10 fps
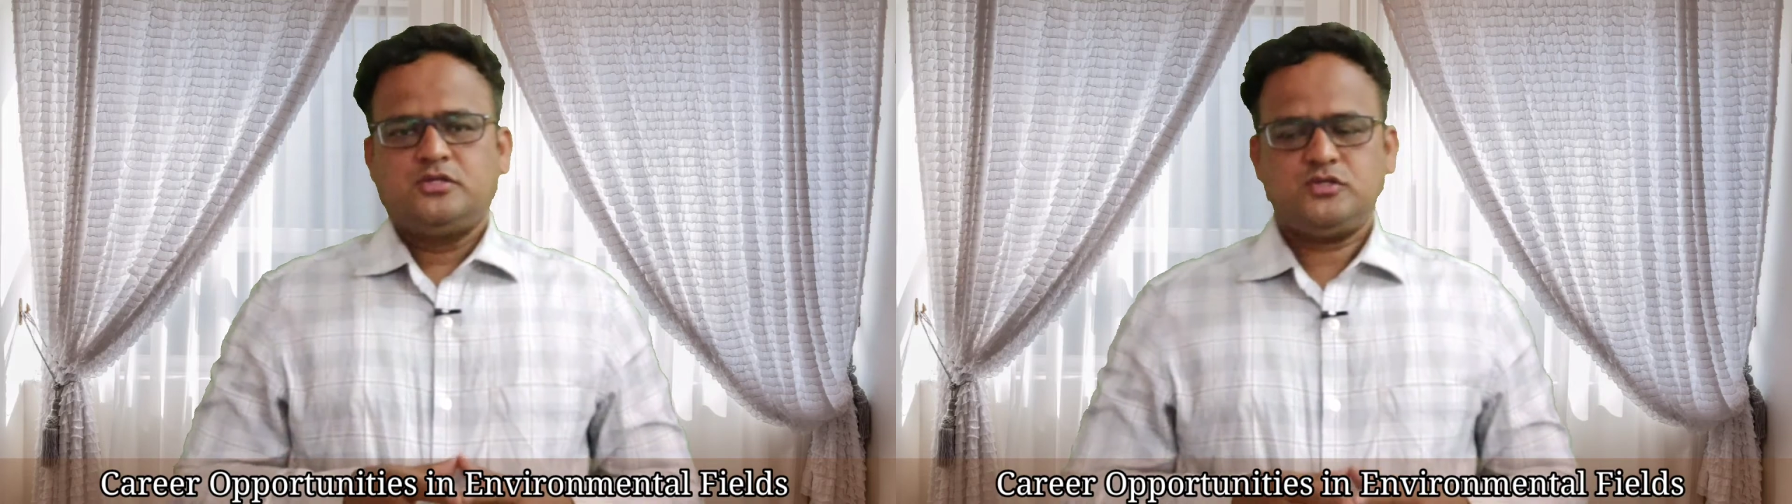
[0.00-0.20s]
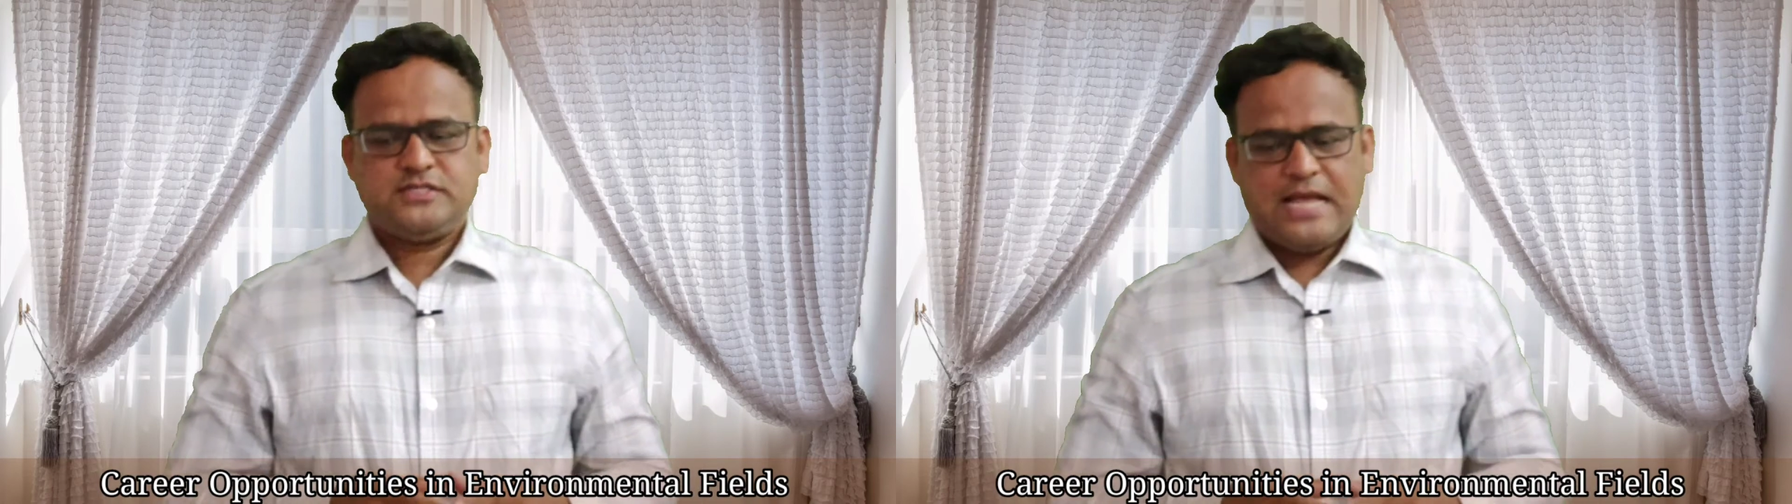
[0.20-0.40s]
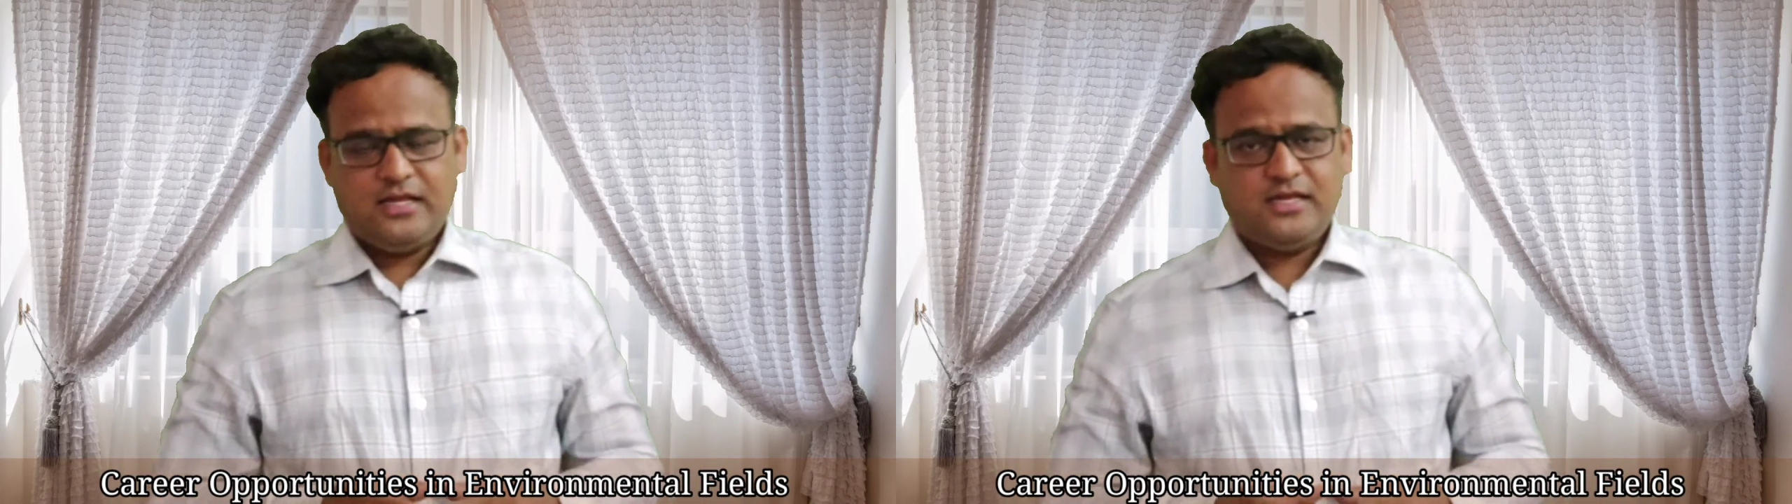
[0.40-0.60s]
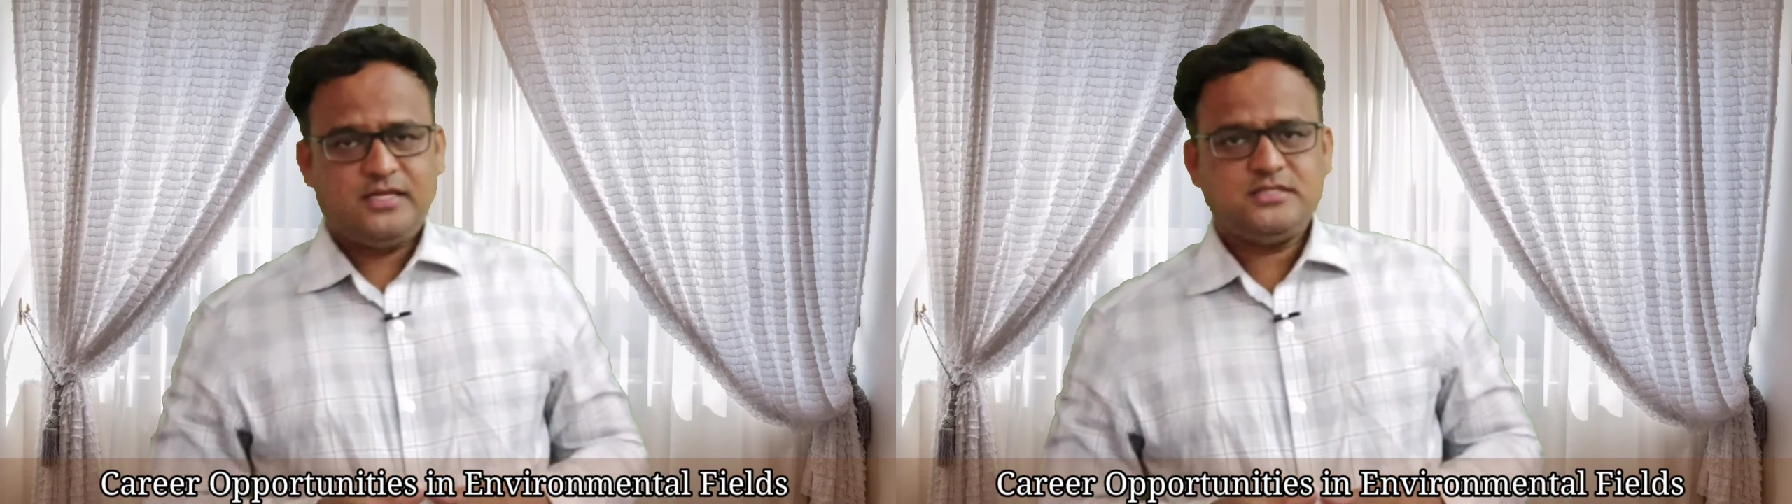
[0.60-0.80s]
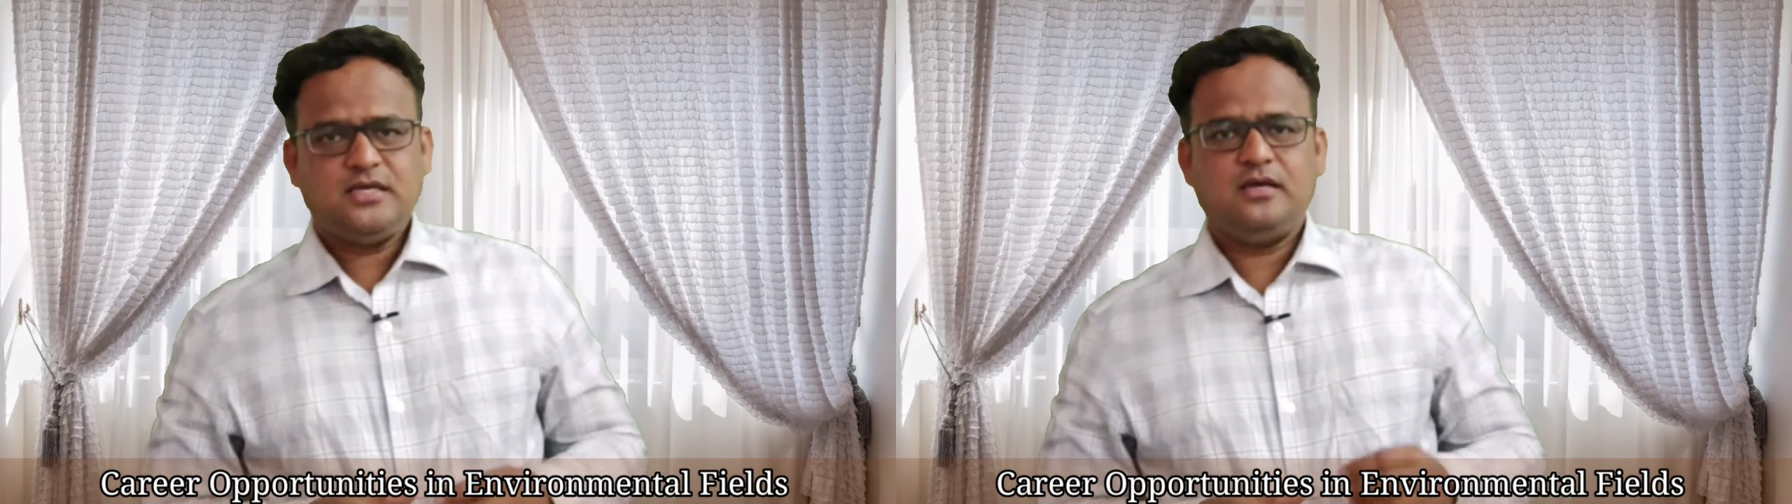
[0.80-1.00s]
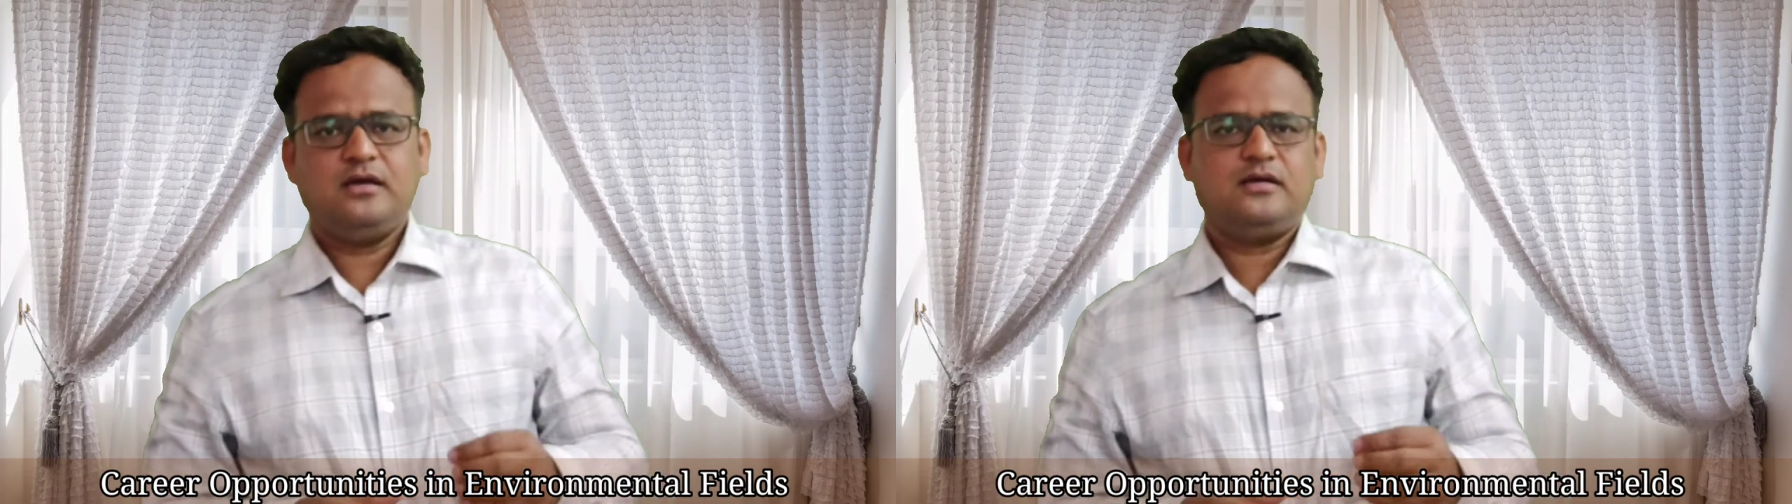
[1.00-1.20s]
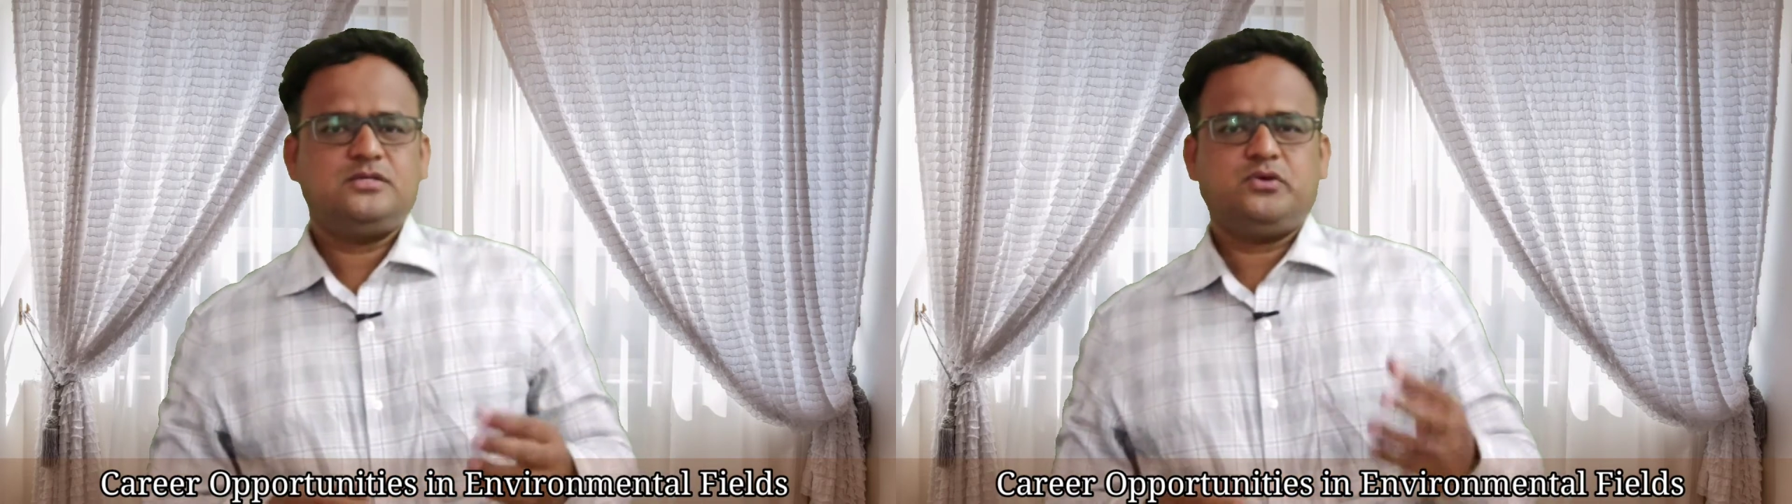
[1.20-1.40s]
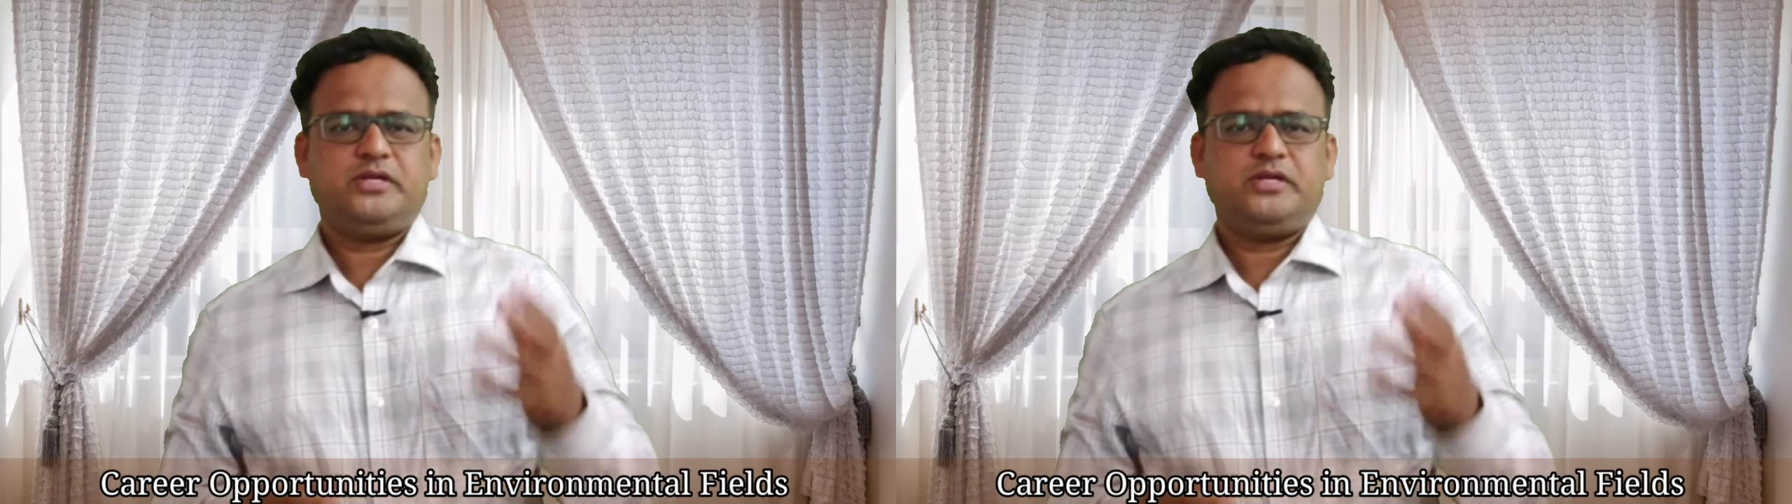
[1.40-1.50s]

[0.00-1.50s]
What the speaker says: So salaries, so